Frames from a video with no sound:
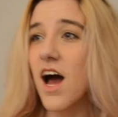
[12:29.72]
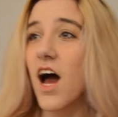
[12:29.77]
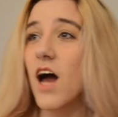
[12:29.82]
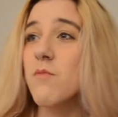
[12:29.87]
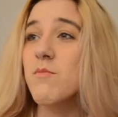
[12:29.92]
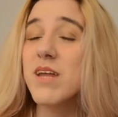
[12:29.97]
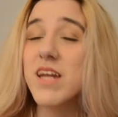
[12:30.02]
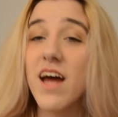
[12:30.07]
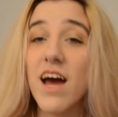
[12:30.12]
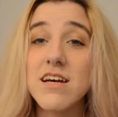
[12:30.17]
I
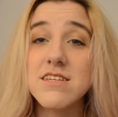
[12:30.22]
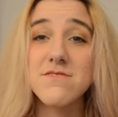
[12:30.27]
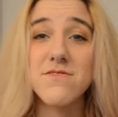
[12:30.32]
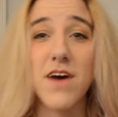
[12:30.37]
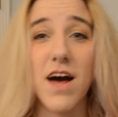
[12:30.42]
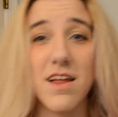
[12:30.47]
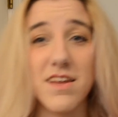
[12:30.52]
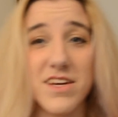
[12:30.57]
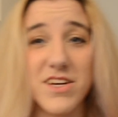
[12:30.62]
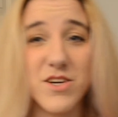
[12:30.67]
mean, it has
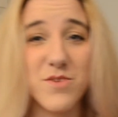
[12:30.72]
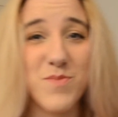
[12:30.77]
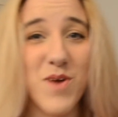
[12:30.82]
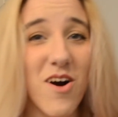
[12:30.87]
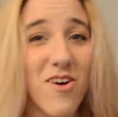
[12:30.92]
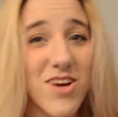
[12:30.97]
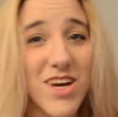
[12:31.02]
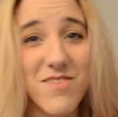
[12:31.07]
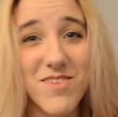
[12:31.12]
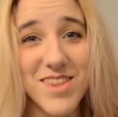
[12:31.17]
volume.
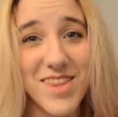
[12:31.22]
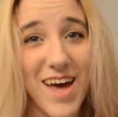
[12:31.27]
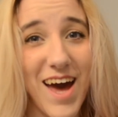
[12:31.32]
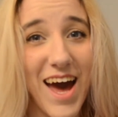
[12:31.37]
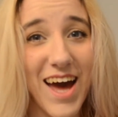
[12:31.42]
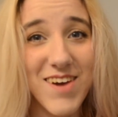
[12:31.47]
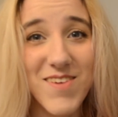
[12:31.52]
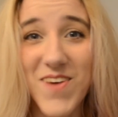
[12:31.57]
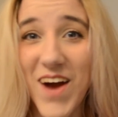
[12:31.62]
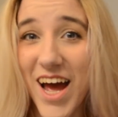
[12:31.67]
I'll give it
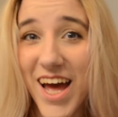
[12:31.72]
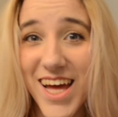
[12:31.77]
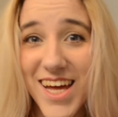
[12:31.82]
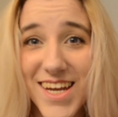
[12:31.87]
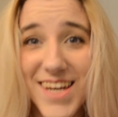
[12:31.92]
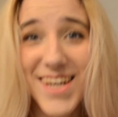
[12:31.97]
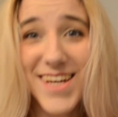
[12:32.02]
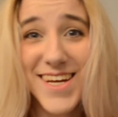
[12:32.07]
that, right?